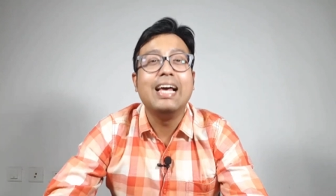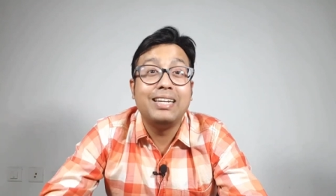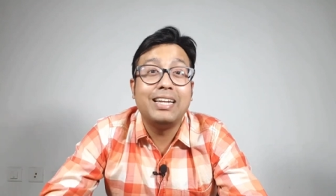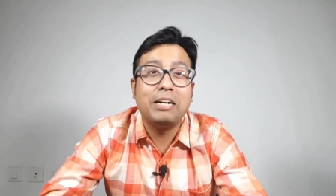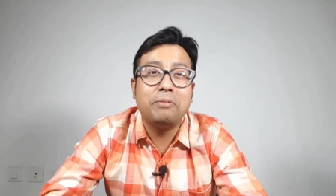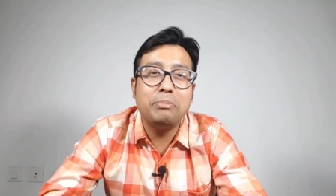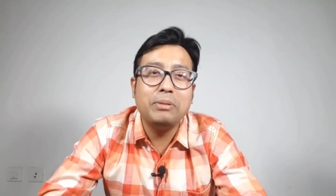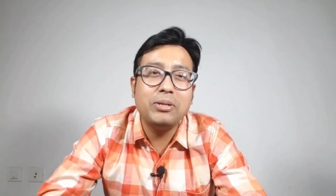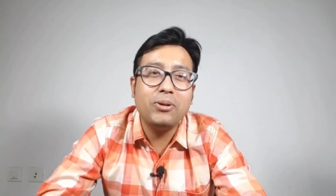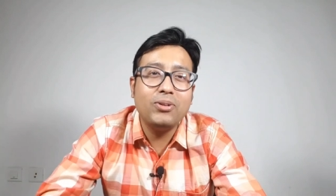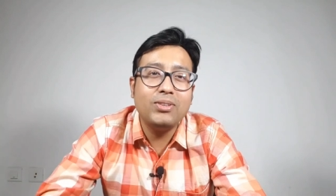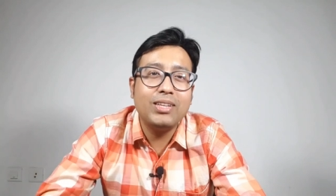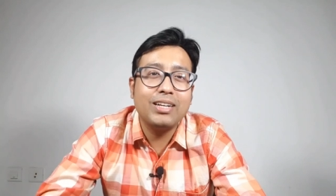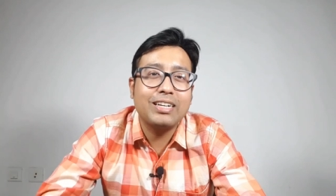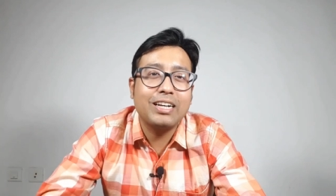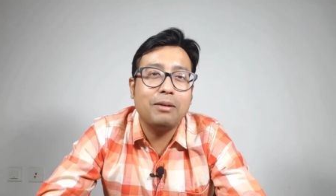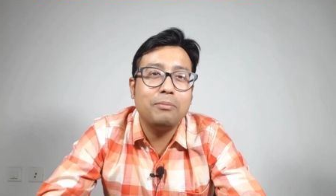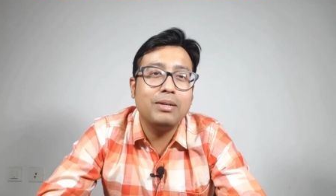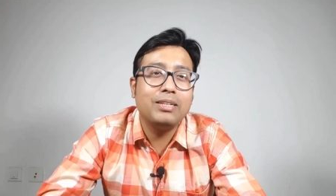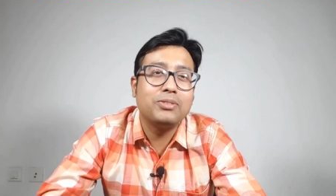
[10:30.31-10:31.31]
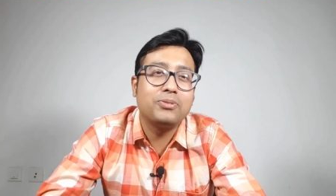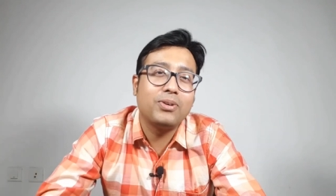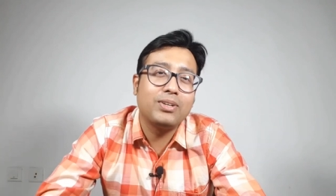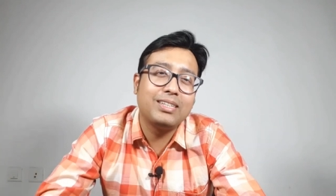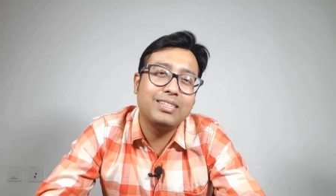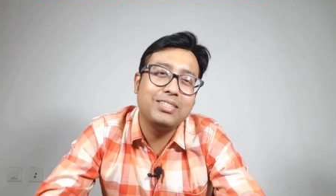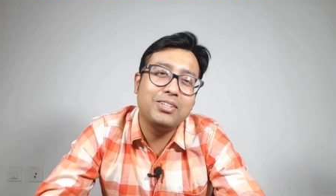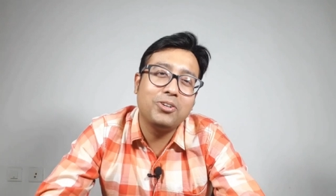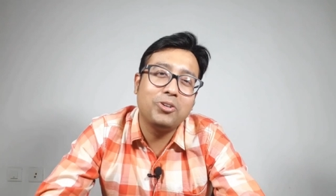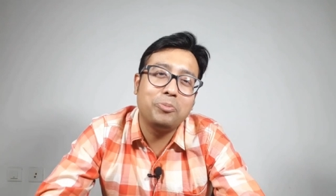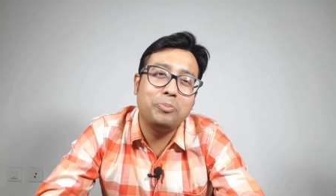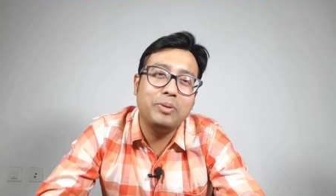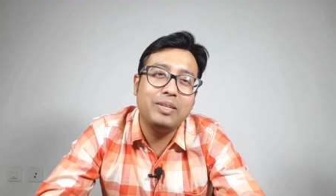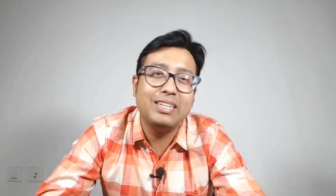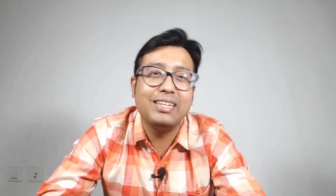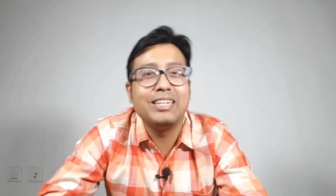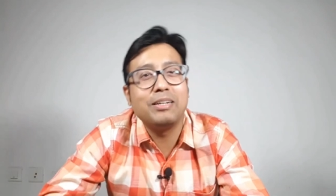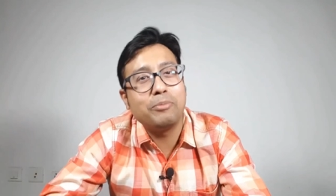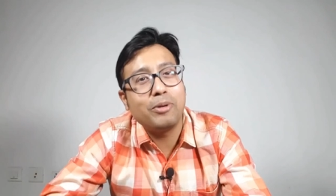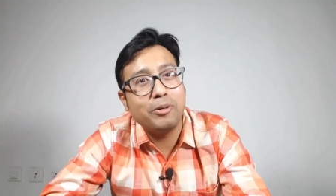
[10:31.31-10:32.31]
Let me know in the comments what is your
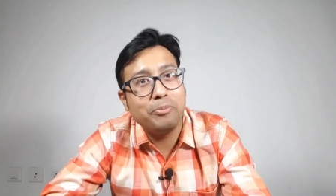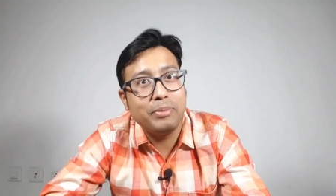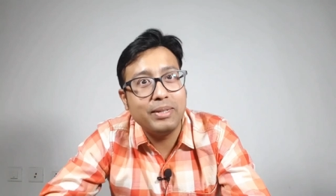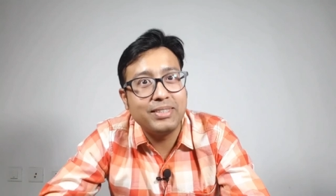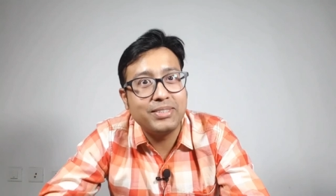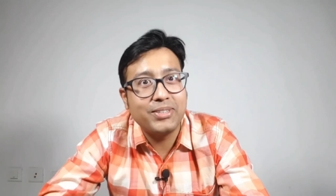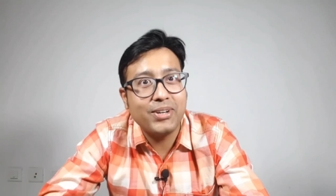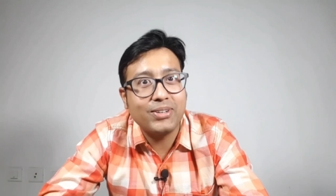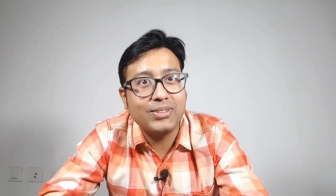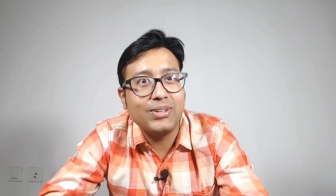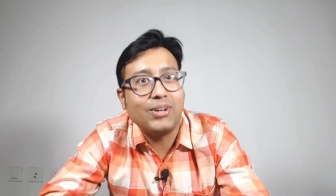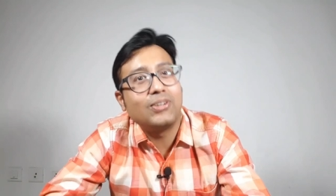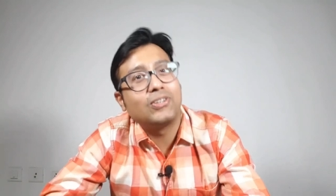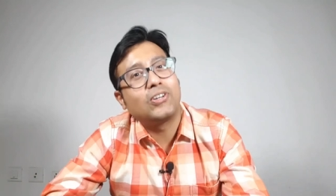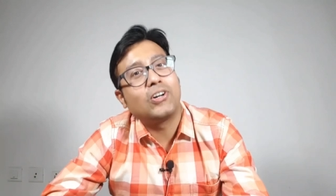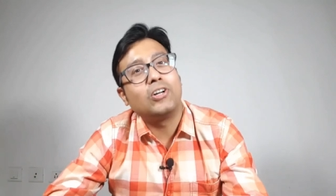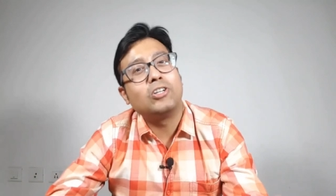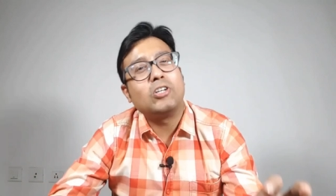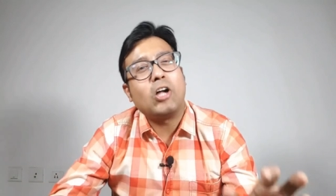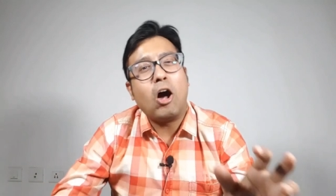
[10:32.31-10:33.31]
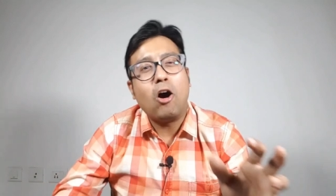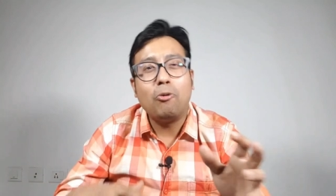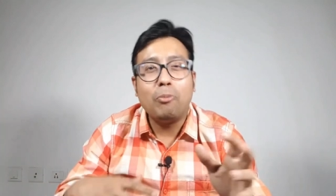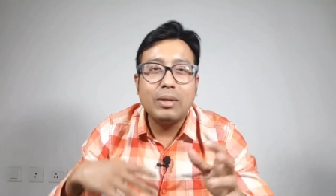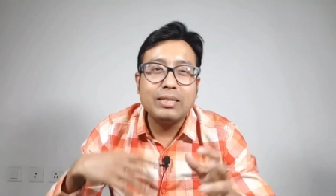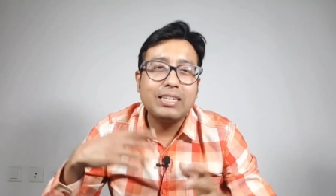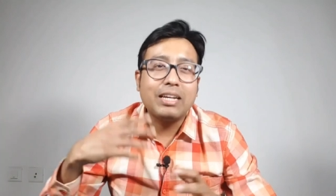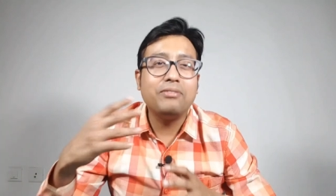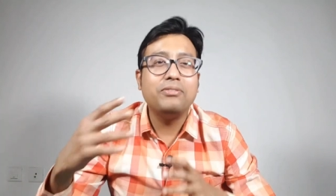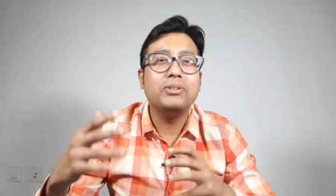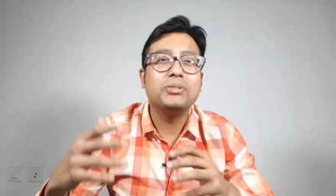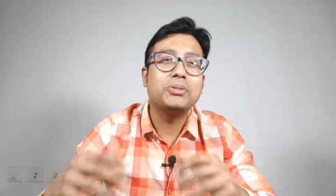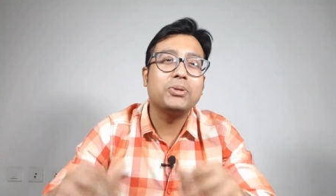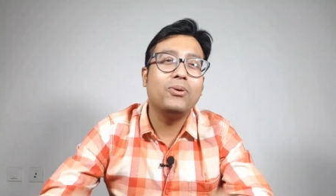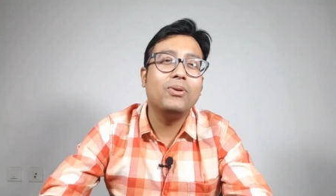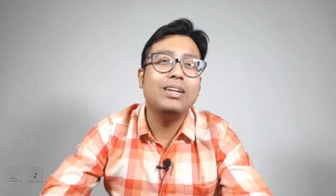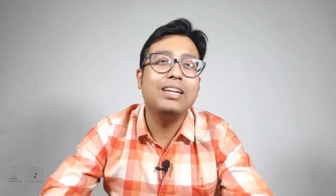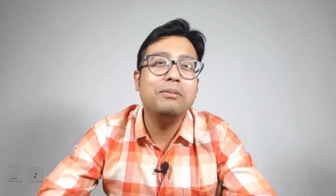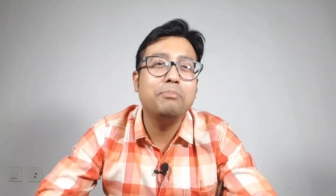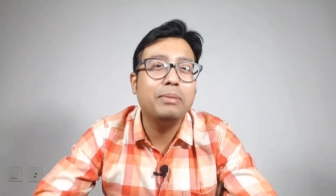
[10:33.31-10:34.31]
opinion about bigstock.com, how much have you
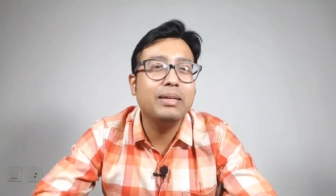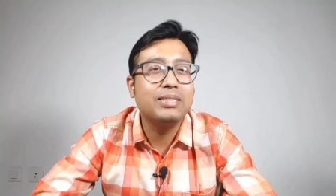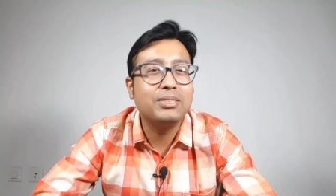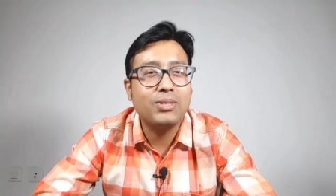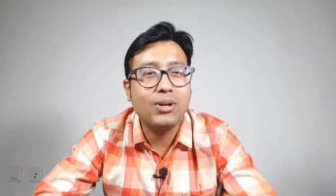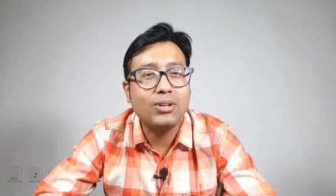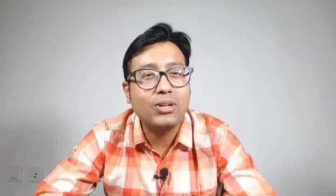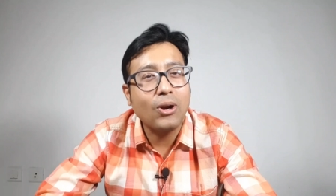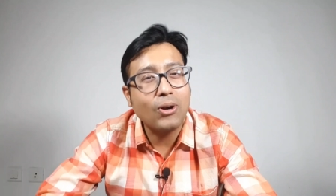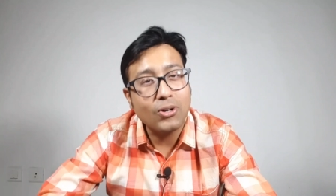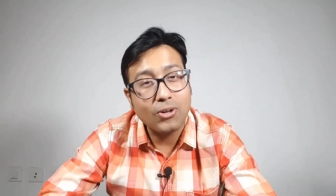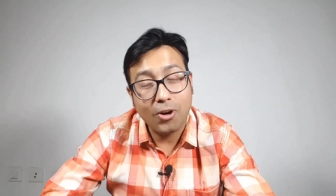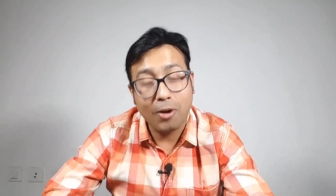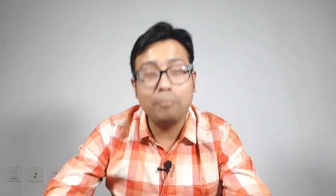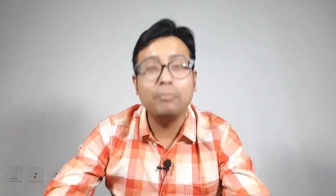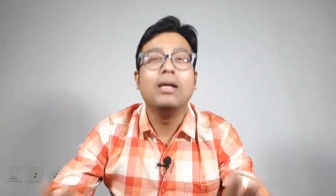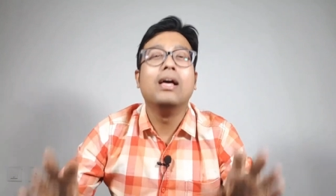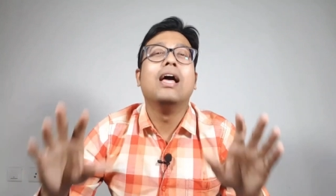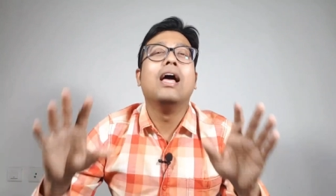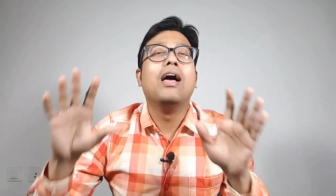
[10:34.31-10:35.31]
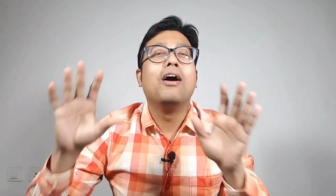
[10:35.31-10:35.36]
sold in bigstock.com.